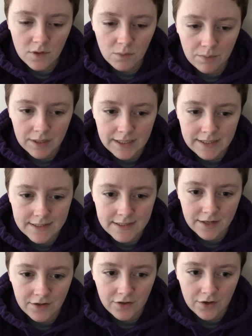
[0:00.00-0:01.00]
But he
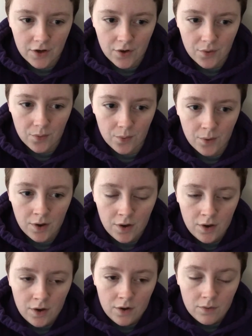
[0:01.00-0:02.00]
said, you know,
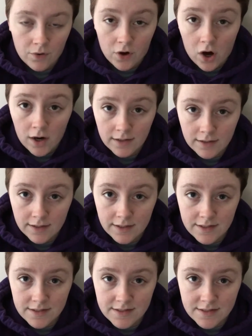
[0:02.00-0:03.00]

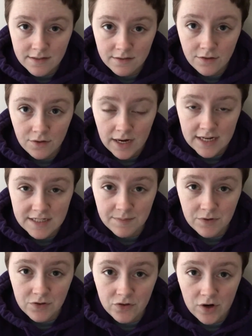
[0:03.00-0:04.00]
regardless, you guys have
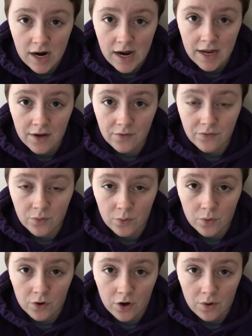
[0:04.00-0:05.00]
been trying
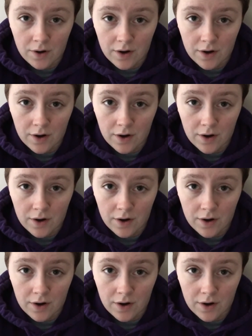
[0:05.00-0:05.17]
for going